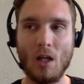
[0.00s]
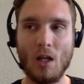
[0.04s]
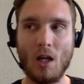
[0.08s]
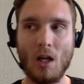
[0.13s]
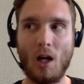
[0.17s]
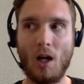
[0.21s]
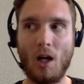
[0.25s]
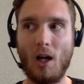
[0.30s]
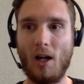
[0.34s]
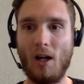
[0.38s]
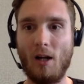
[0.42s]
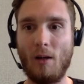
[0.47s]

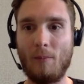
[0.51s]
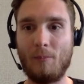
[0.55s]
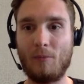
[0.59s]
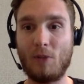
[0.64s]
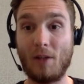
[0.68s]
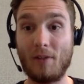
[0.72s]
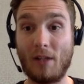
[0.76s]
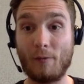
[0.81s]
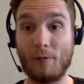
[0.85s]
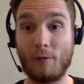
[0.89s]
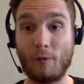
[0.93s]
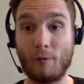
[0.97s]
um, done
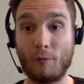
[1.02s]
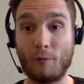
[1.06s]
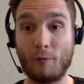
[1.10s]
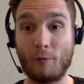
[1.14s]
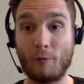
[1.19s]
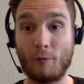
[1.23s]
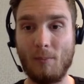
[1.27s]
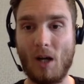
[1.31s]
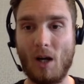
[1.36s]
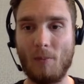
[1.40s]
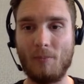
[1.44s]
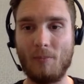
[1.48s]
that for
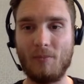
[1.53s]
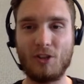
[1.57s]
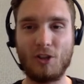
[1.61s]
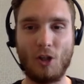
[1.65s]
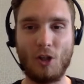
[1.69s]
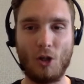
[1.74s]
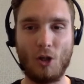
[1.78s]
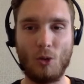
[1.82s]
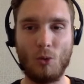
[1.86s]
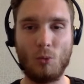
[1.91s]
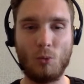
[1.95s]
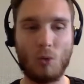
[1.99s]
three months, you
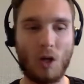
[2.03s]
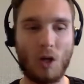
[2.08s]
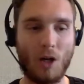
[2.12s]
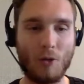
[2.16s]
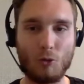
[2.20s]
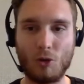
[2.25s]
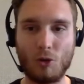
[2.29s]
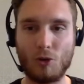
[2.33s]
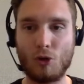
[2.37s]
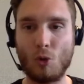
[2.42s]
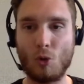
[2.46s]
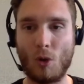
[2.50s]
know,
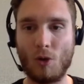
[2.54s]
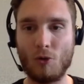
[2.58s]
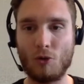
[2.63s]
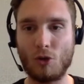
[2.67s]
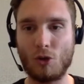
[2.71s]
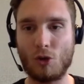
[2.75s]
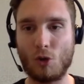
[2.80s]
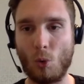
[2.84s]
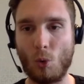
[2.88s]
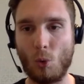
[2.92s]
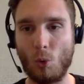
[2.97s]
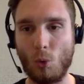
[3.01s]
100, 200
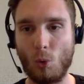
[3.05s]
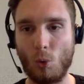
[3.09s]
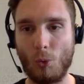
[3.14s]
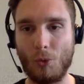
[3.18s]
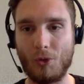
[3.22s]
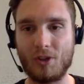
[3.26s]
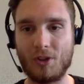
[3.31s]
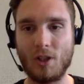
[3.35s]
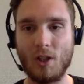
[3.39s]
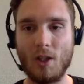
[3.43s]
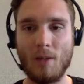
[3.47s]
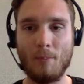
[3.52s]
calls,
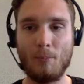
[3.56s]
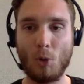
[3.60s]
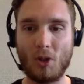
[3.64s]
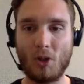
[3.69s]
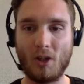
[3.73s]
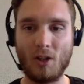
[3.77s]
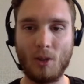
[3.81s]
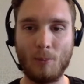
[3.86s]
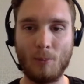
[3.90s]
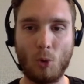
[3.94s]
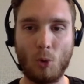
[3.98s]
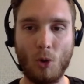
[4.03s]

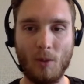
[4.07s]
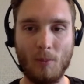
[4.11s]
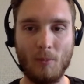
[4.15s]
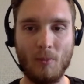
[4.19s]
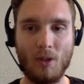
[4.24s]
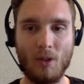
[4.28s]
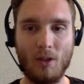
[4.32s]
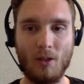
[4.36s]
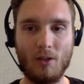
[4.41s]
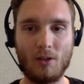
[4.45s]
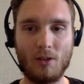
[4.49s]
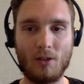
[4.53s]
booking
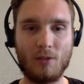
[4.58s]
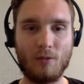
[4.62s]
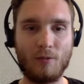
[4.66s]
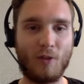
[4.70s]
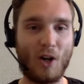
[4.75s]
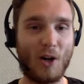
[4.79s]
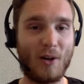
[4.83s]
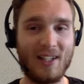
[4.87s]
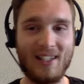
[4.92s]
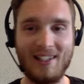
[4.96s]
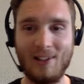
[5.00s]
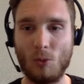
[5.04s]
appointments,
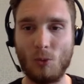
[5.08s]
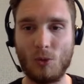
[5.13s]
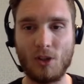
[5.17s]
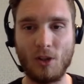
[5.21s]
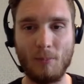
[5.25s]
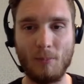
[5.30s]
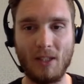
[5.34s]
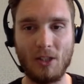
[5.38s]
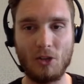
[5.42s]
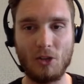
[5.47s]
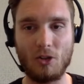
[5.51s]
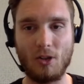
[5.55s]
very little
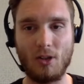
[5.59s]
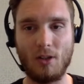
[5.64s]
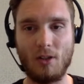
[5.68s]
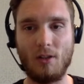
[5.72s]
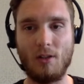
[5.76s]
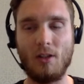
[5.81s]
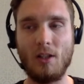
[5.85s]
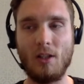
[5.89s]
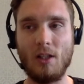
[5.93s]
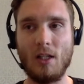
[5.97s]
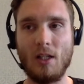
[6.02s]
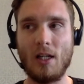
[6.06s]
commission,
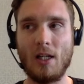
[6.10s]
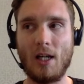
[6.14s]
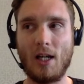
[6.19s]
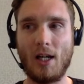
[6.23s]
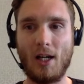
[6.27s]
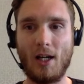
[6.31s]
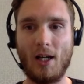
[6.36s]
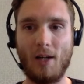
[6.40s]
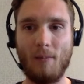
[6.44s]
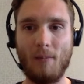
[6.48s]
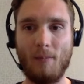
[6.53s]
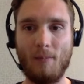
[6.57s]

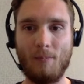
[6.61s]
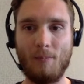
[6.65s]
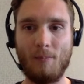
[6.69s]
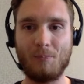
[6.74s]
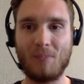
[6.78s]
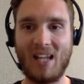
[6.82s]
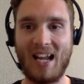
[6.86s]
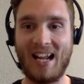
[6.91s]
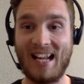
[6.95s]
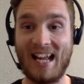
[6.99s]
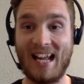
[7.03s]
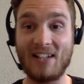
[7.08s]
um,
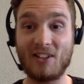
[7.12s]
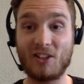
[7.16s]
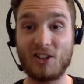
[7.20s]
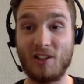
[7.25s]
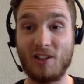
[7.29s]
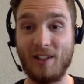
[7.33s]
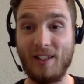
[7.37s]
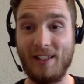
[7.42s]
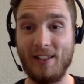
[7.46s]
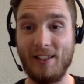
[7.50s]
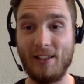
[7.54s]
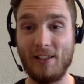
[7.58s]
and
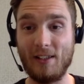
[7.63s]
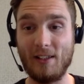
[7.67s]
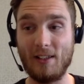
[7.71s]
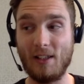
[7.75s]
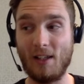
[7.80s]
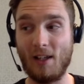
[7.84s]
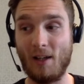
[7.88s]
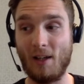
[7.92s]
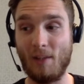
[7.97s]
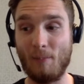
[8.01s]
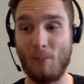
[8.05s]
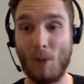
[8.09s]
actually
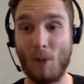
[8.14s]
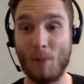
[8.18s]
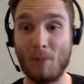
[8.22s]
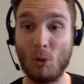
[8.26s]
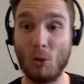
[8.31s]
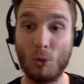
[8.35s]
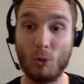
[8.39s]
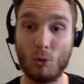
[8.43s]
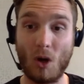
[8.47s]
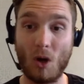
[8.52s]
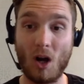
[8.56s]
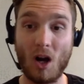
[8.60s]
uh, my
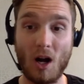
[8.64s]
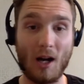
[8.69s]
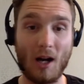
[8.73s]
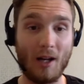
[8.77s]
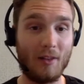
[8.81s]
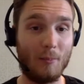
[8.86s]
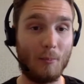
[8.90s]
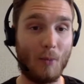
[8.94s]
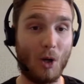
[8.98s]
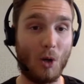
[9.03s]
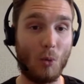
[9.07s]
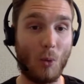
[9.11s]
bills were higher
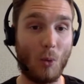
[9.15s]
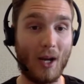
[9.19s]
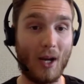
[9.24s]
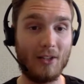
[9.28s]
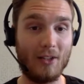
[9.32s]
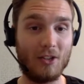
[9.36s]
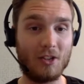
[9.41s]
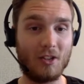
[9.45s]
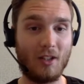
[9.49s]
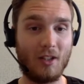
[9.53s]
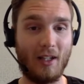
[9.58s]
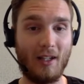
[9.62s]
than my wage
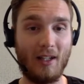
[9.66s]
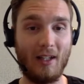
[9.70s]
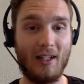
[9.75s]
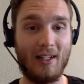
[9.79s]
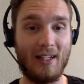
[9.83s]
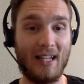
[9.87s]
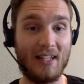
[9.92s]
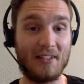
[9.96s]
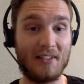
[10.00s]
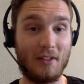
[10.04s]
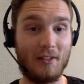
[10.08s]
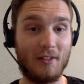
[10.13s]
uh, in
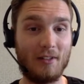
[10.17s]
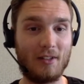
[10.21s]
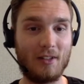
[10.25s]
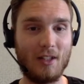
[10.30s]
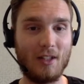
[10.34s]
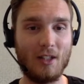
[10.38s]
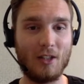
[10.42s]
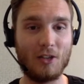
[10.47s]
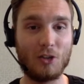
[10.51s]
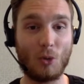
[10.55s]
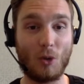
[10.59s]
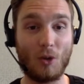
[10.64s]
essence.
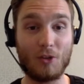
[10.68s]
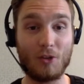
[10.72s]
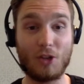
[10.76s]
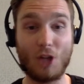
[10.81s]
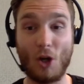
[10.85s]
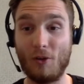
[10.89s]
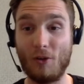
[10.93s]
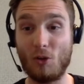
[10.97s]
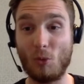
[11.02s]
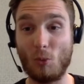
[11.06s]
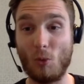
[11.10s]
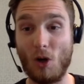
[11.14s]
So I was
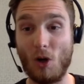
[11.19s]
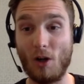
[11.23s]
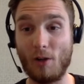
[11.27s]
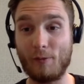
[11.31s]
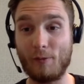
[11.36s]
going to work